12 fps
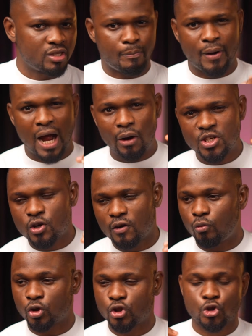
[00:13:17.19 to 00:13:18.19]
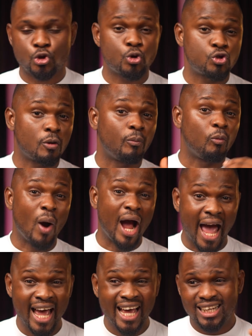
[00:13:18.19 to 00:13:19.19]
the priority of what shows up
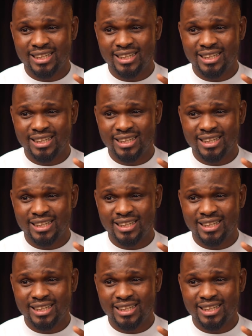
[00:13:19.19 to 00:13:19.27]
where,